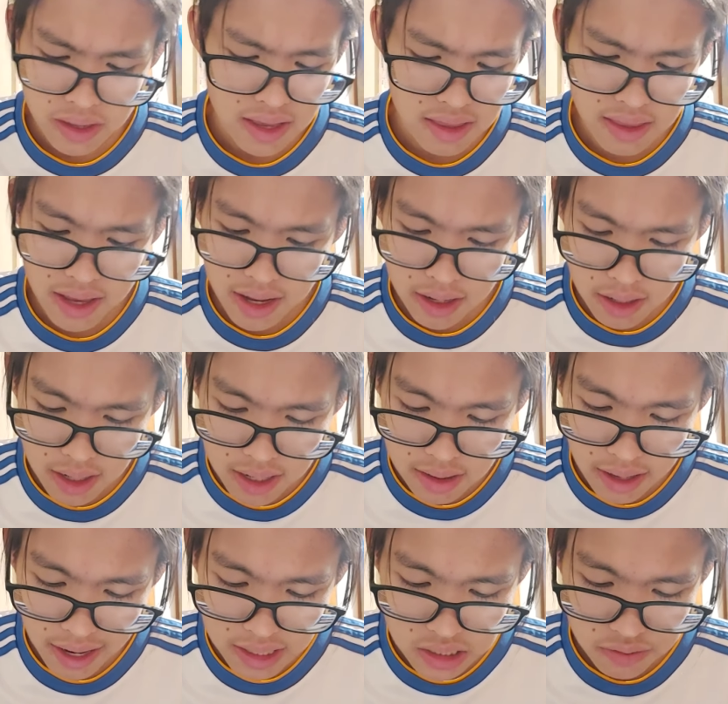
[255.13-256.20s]
Then
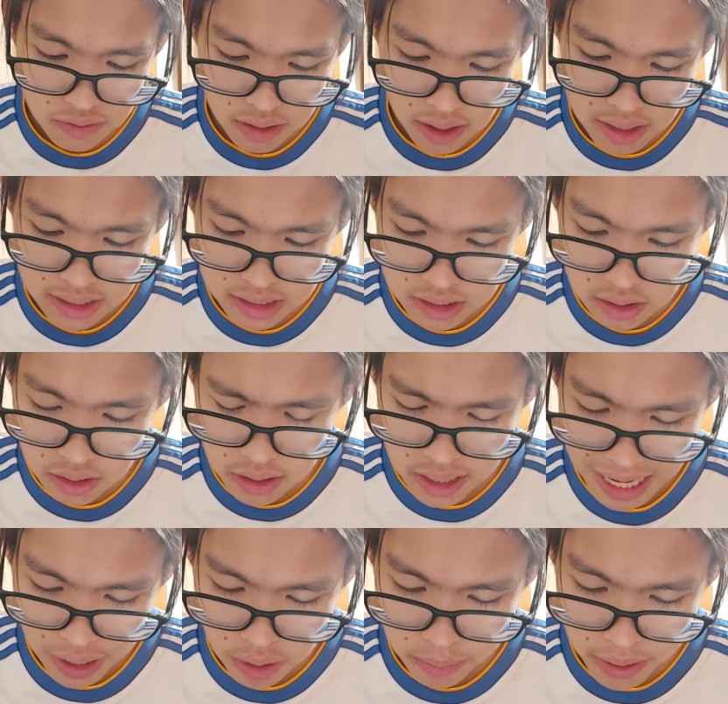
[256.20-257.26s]
the angel of Allah stood in a
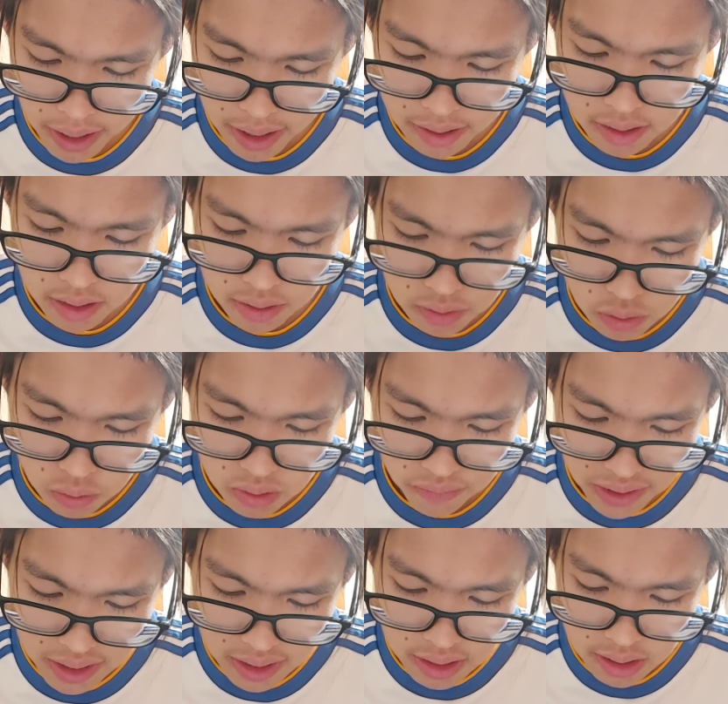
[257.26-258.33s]
narrow path through the
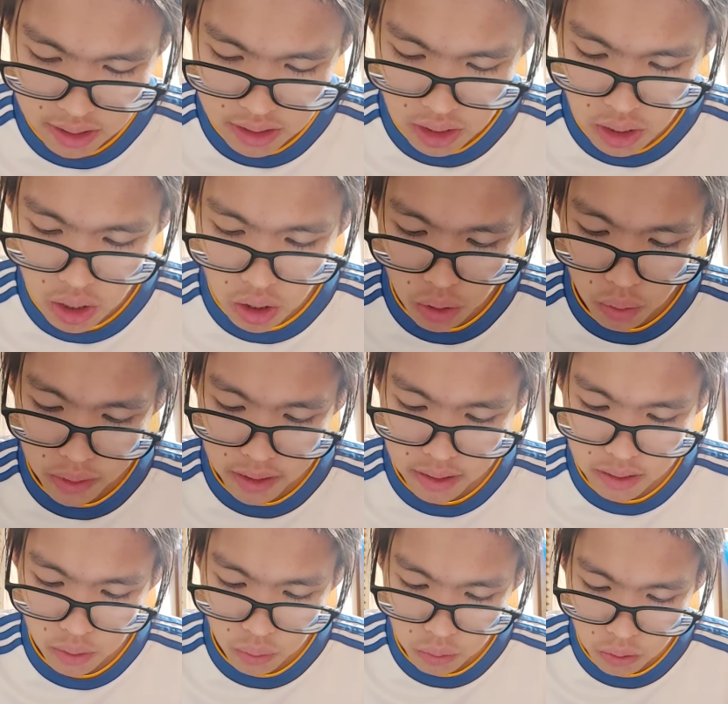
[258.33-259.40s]
vineyards
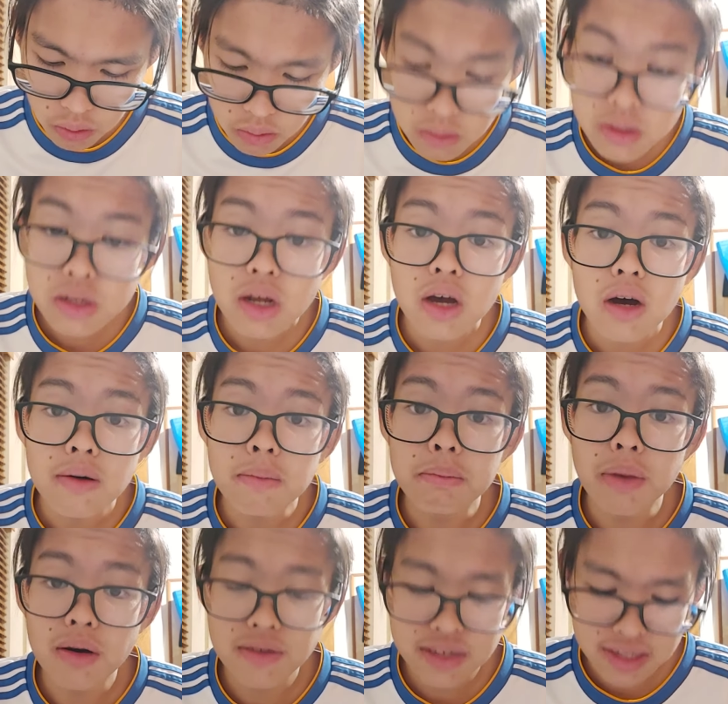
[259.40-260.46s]
with wolves on
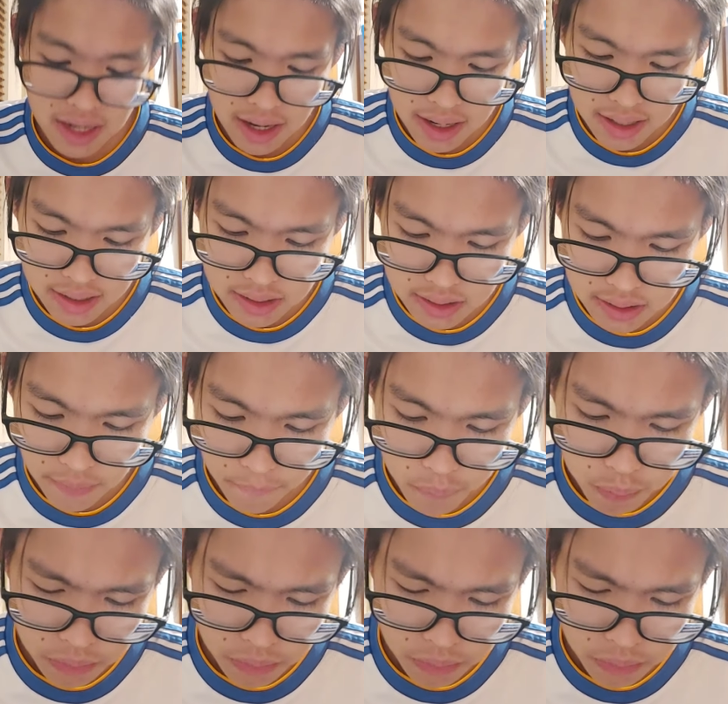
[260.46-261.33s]
both sides.